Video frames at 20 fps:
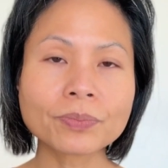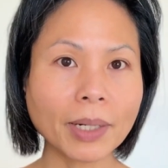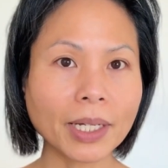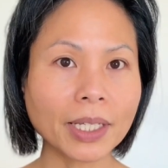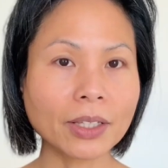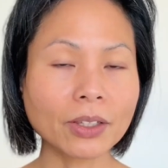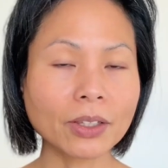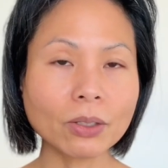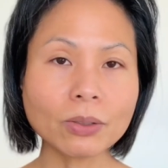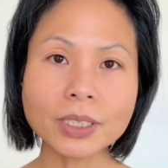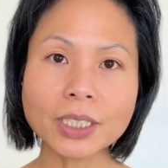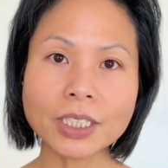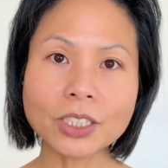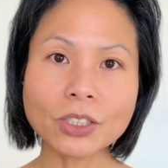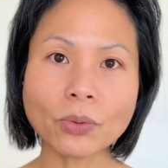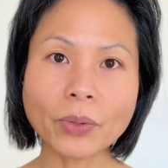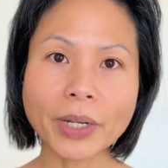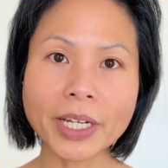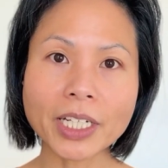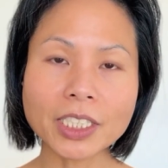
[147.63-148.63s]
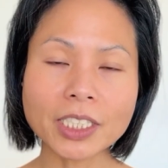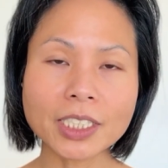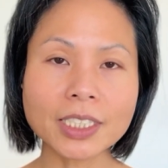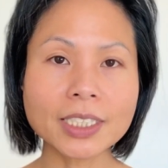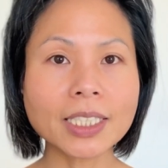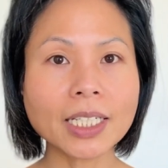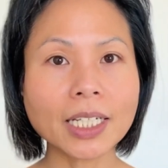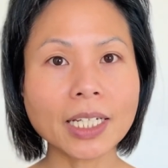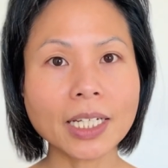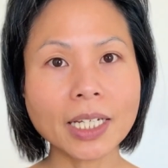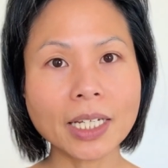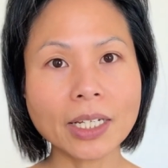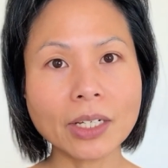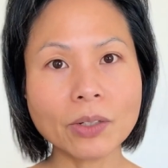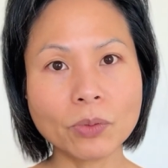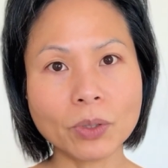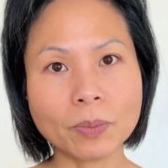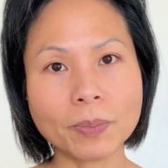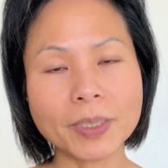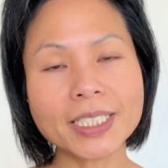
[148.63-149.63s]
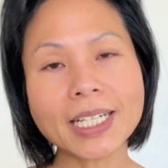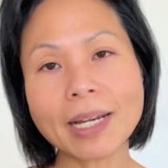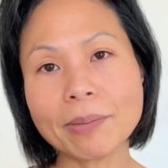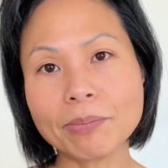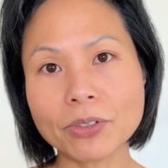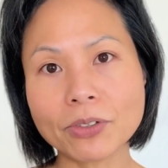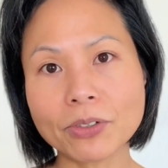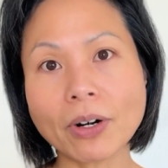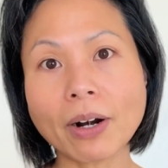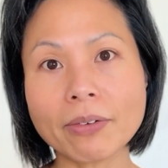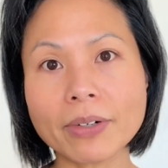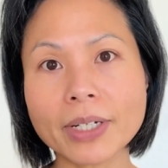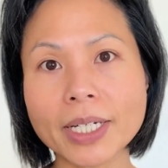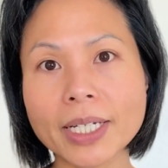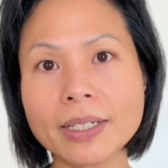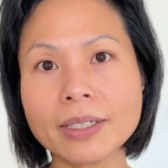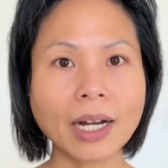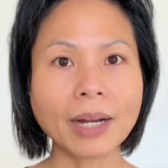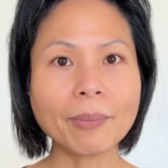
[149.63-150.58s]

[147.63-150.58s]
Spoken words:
But in those situations, it would be temporary.